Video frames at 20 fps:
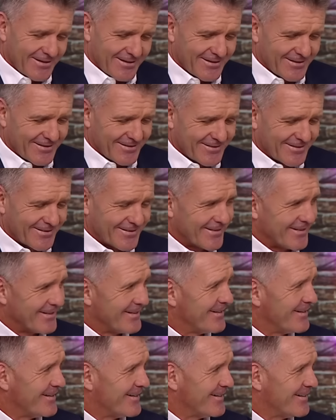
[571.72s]

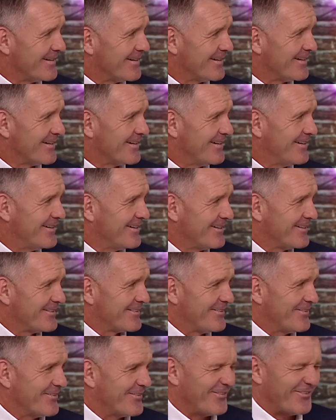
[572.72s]

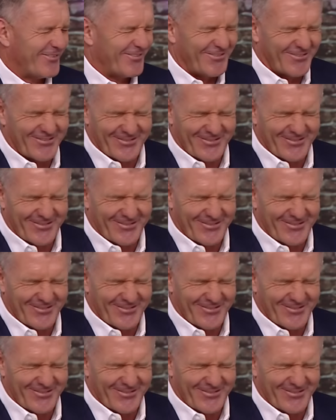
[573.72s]
This person isn't speaking.